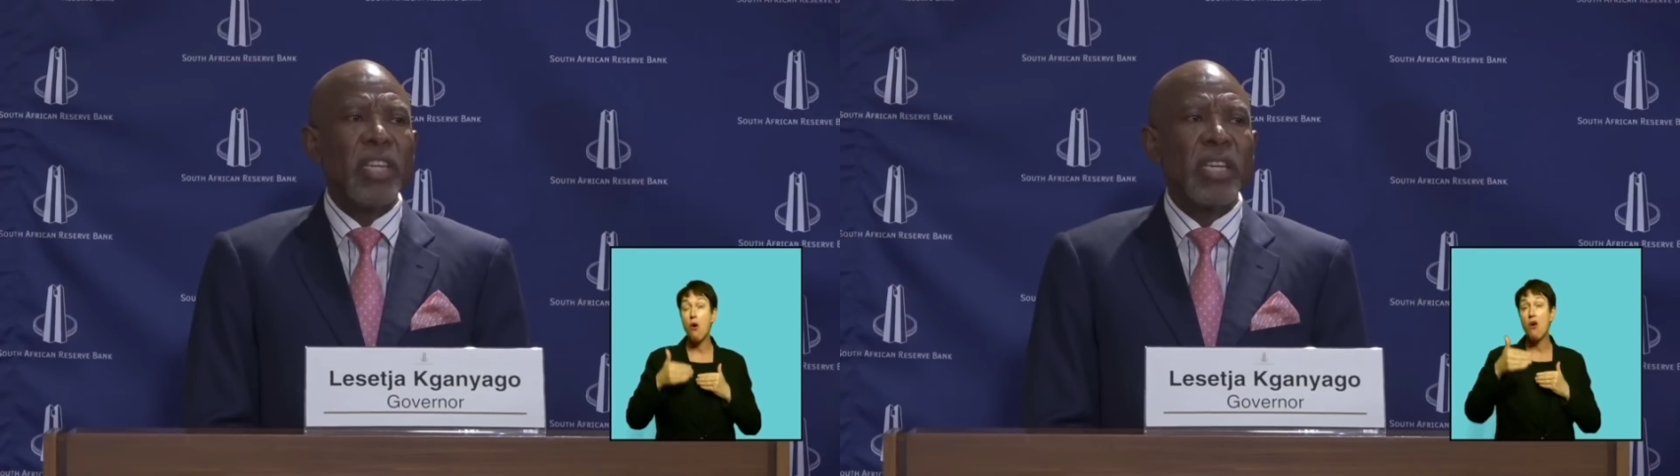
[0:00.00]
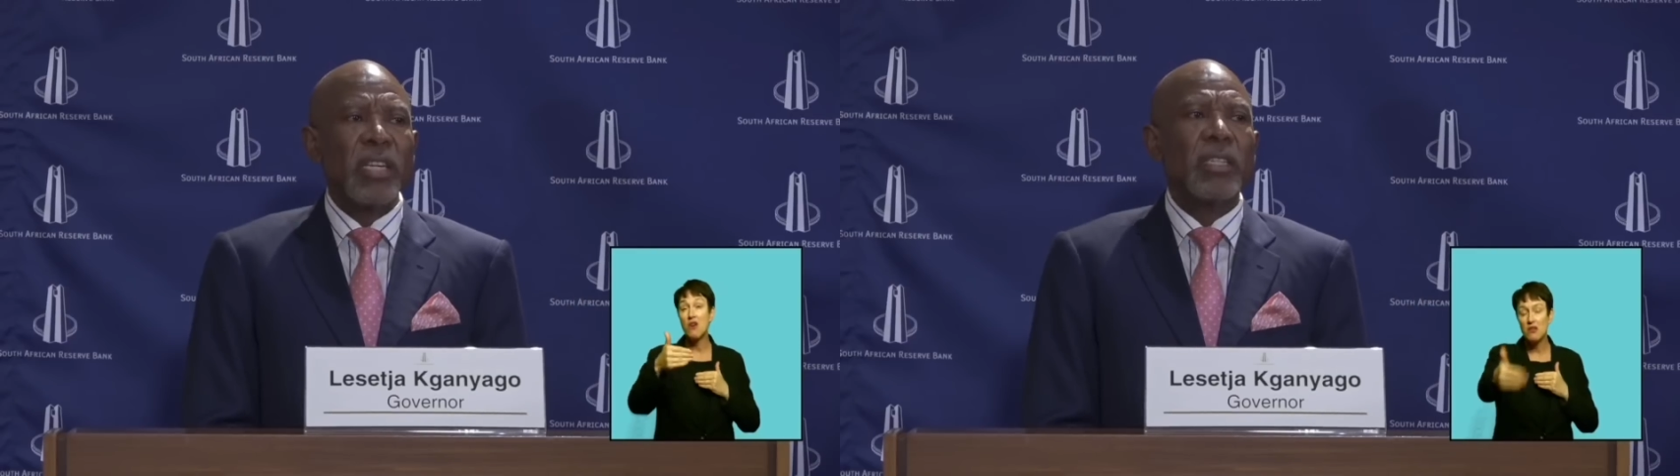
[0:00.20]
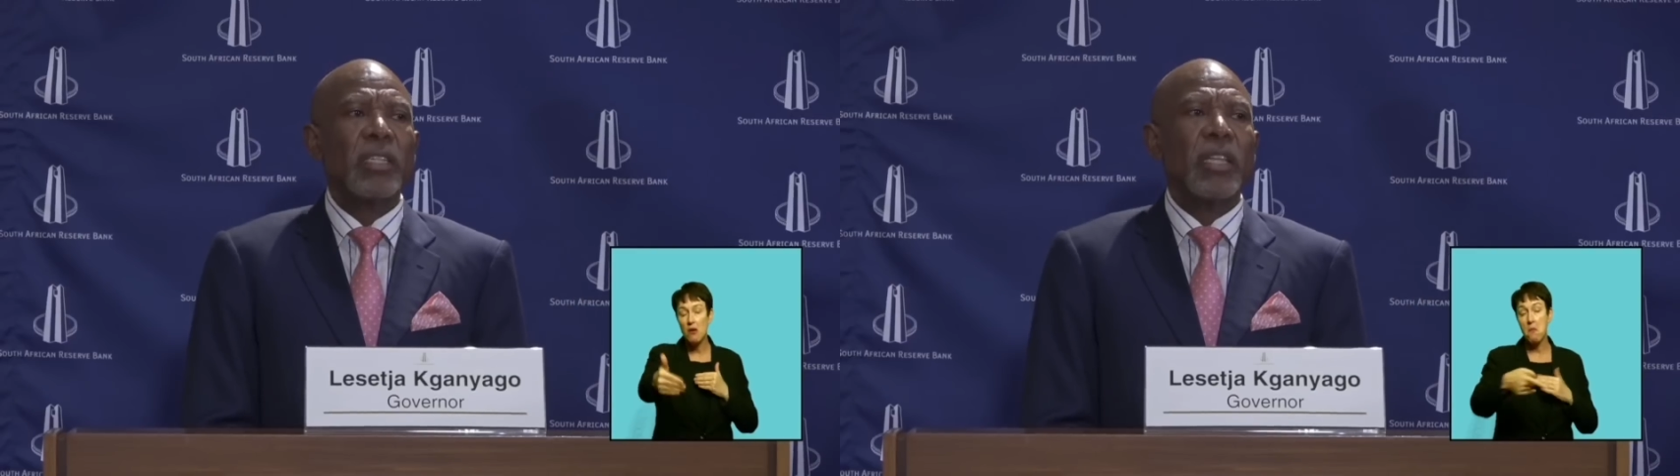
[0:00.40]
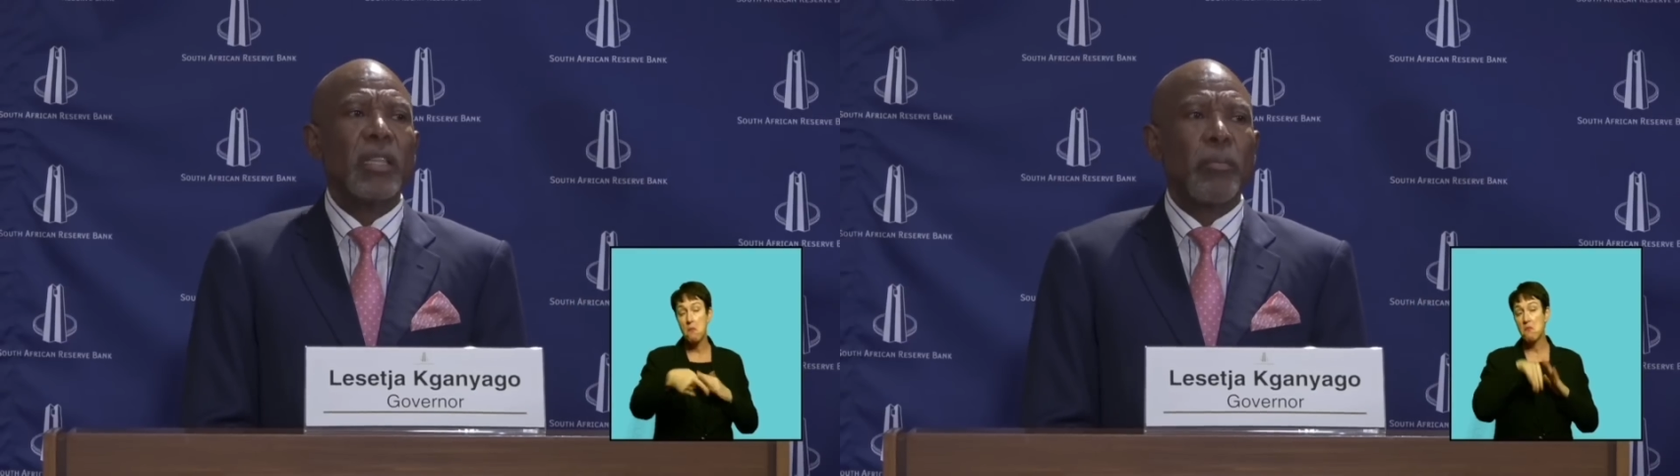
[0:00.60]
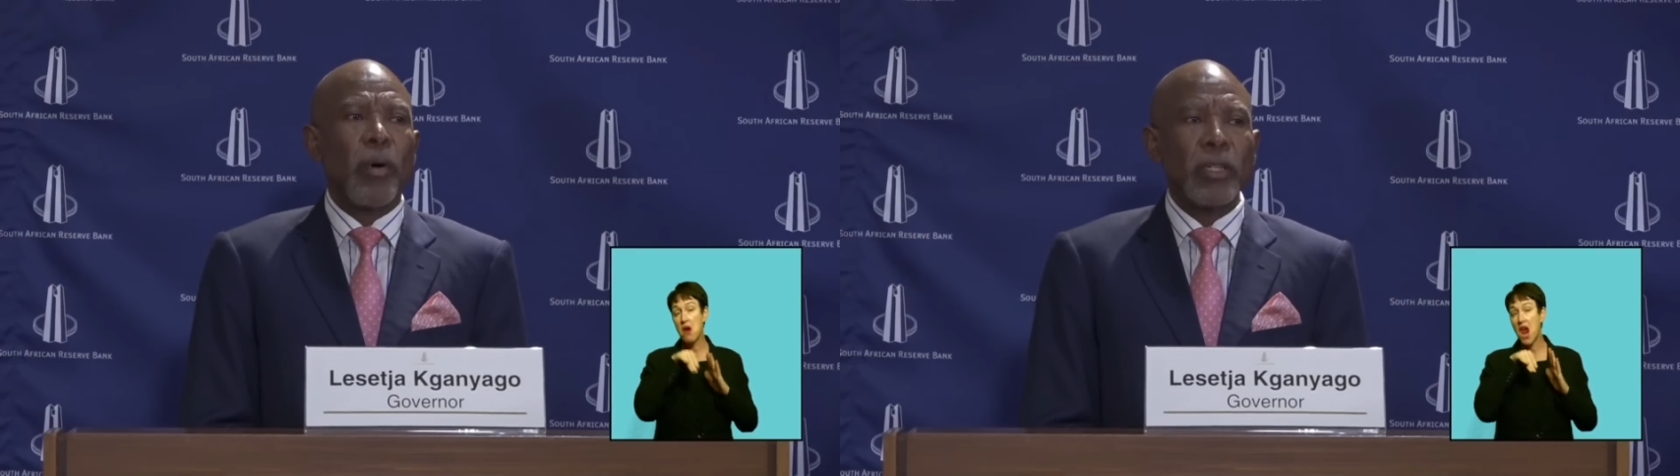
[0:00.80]
yields in
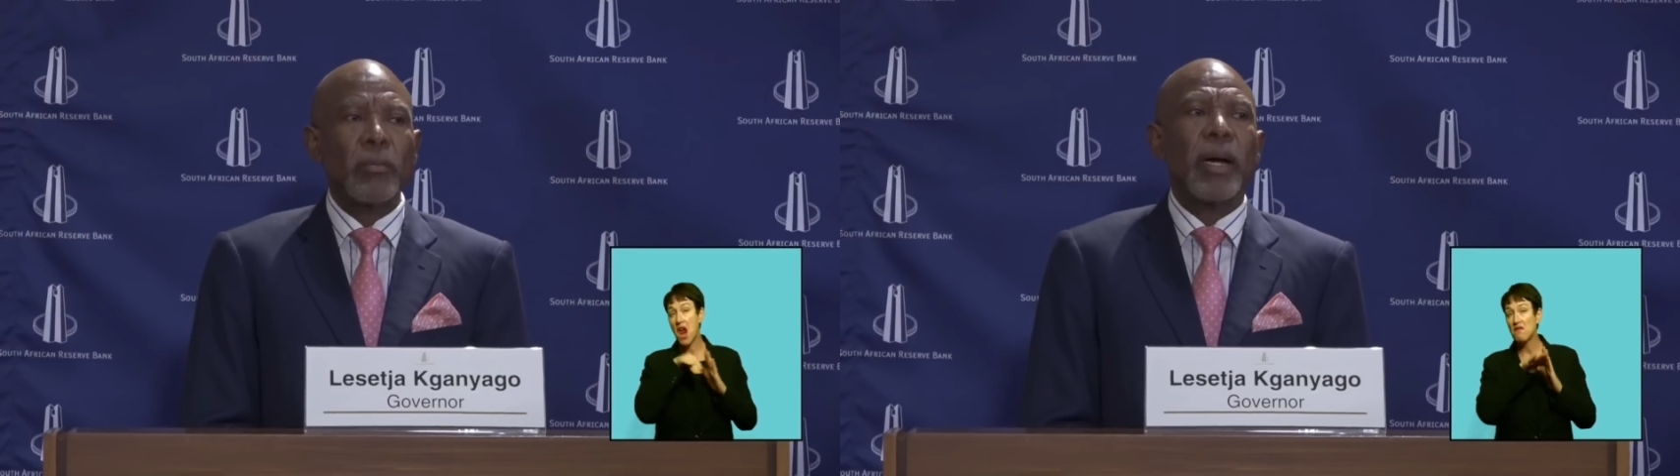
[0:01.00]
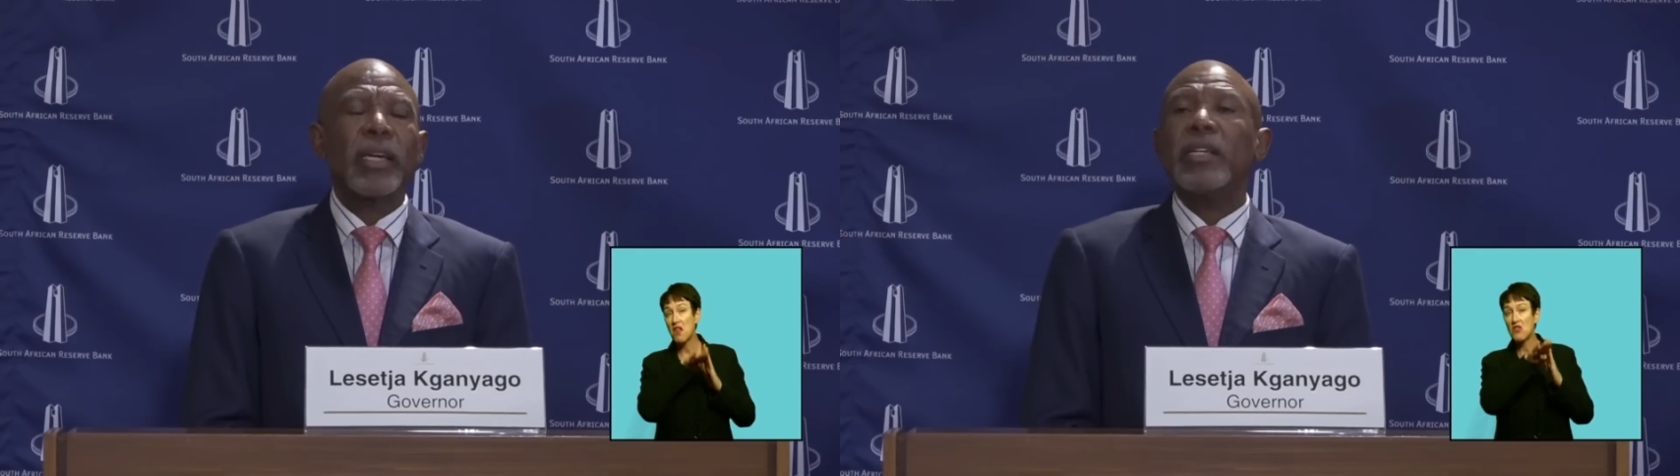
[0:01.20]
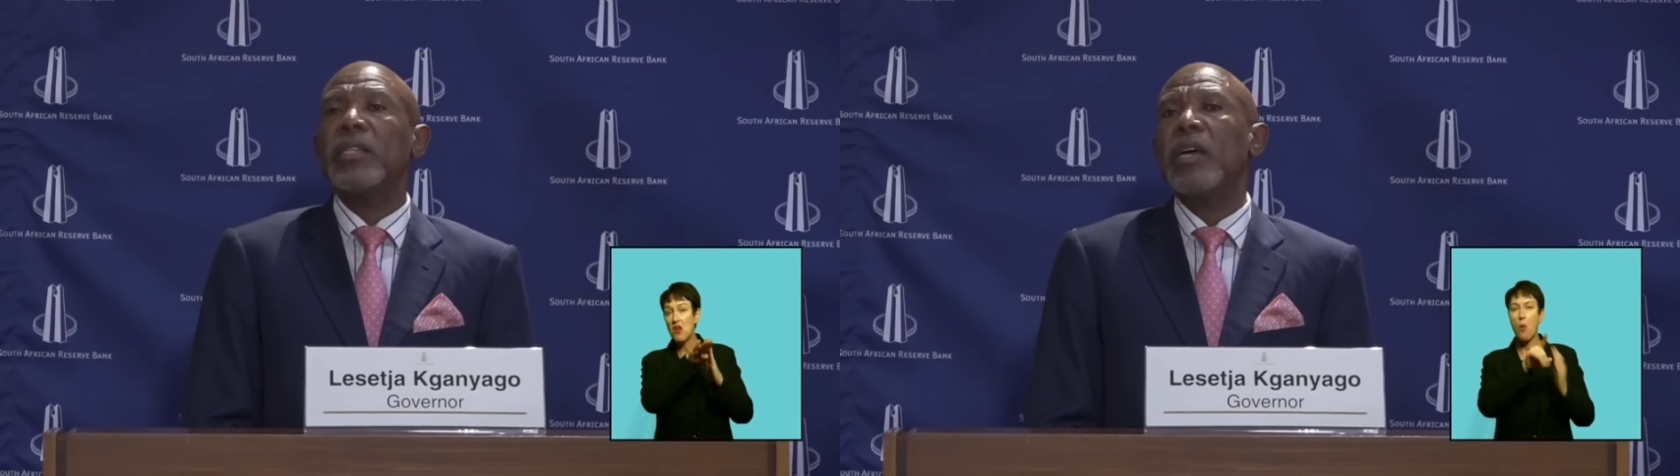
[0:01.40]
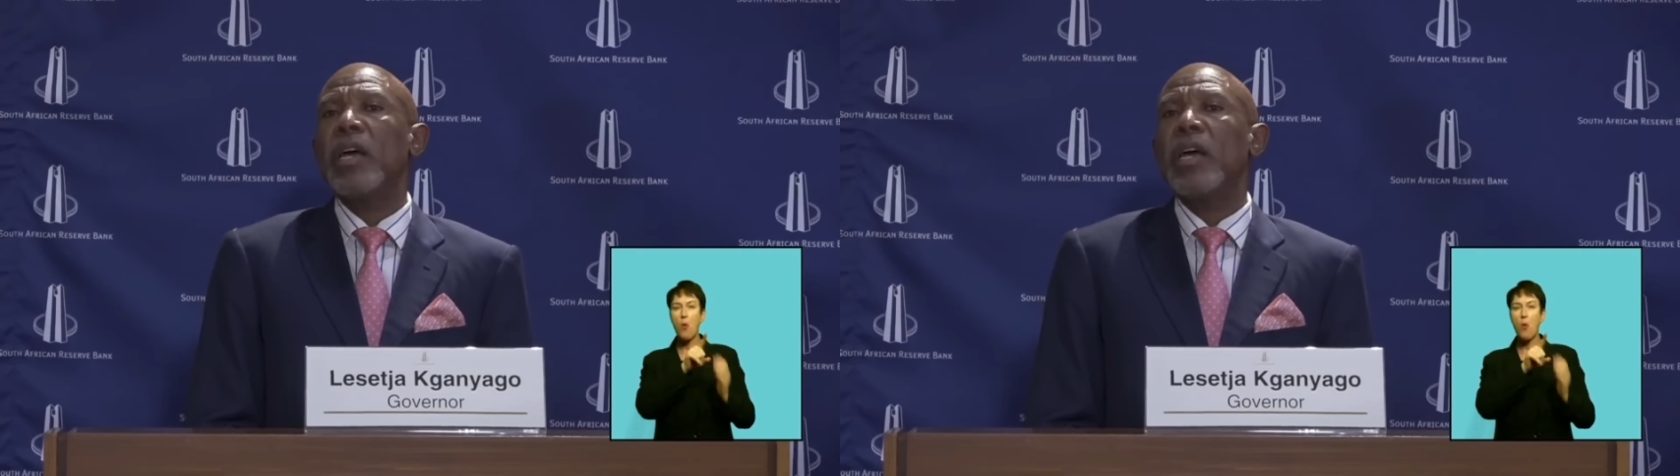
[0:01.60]
the bond market